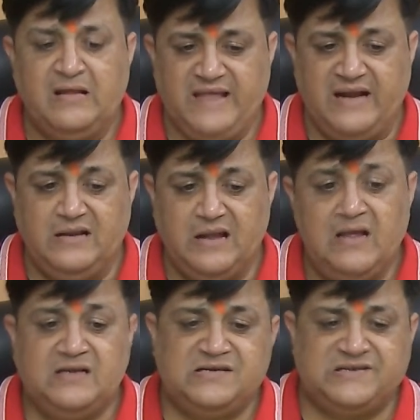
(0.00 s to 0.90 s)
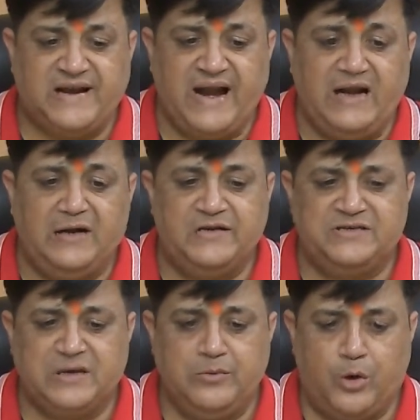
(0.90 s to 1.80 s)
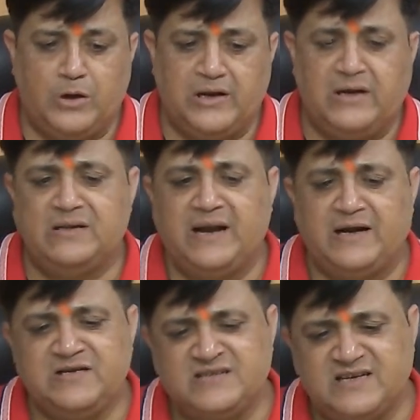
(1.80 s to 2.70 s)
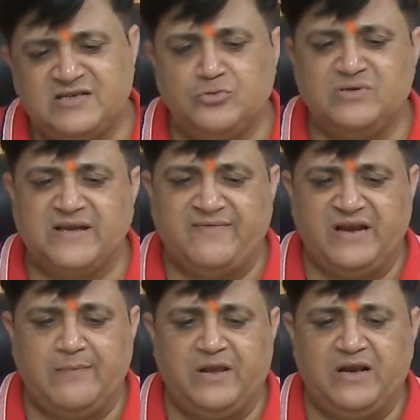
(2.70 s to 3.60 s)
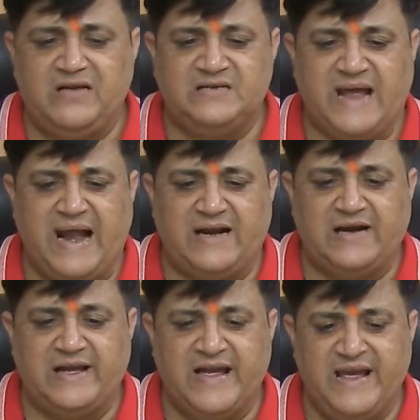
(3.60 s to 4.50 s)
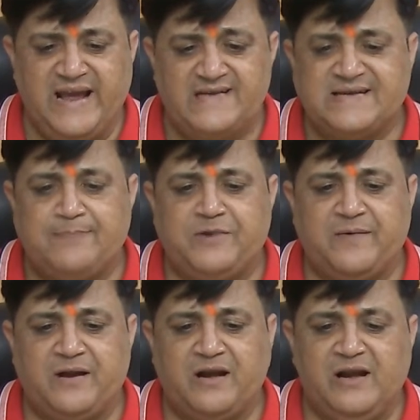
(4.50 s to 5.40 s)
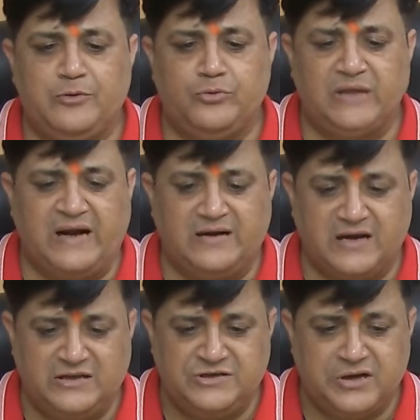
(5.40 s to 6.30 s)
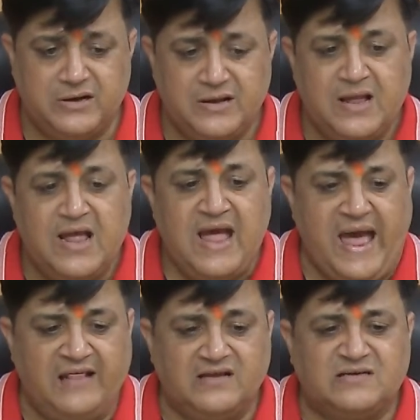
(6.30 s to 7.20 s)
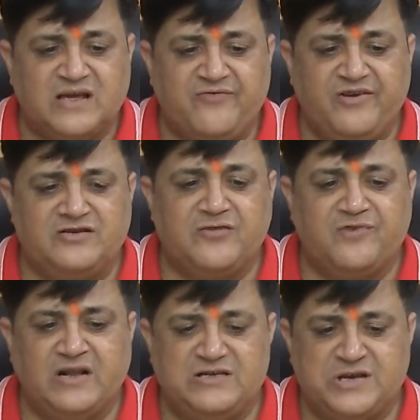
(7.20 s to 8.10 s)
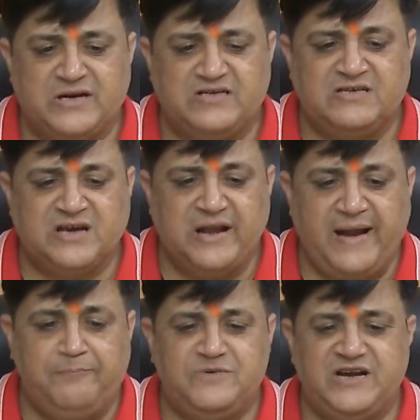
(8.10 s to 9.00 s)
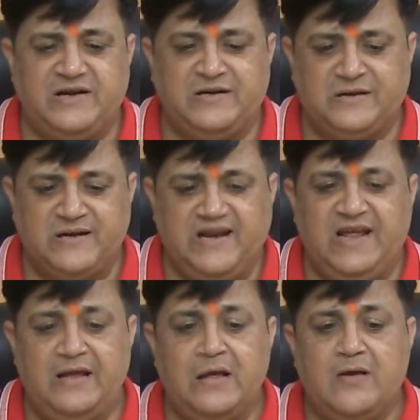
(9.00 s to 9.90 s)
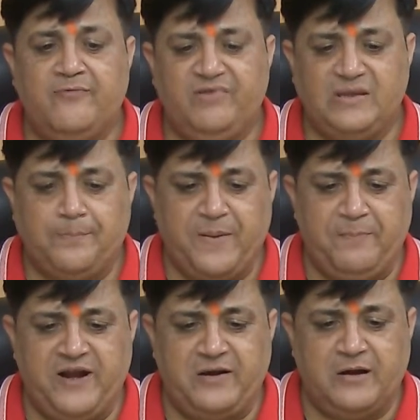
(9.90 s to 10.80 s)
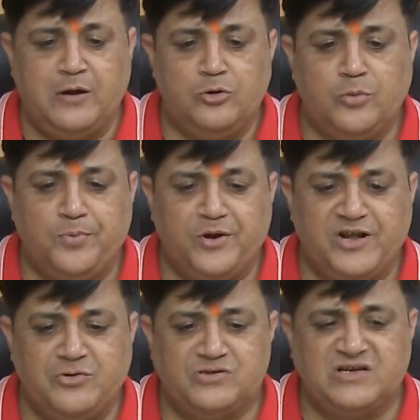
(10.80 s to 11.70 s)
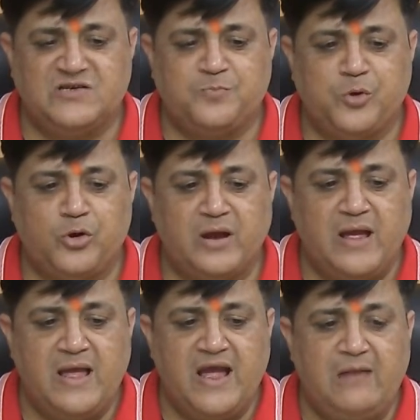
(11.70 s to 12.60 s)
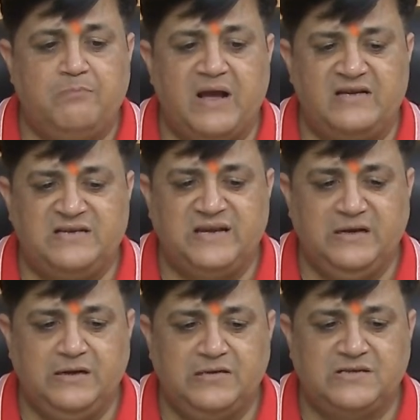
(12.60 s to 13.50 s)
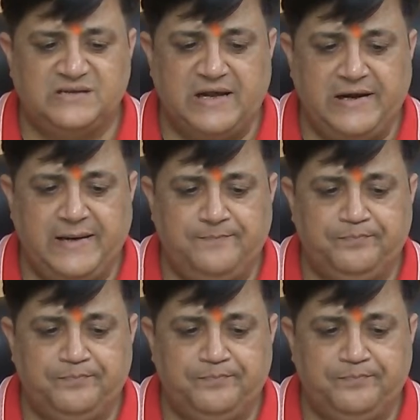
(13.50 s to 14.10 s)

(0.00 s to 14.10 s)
Then sterile distilled water, that is 6 to 7 ml, is added aseptically to that culture, and the surface of culture is scraped gently with a pipette to produce a spore and mycelial slurry.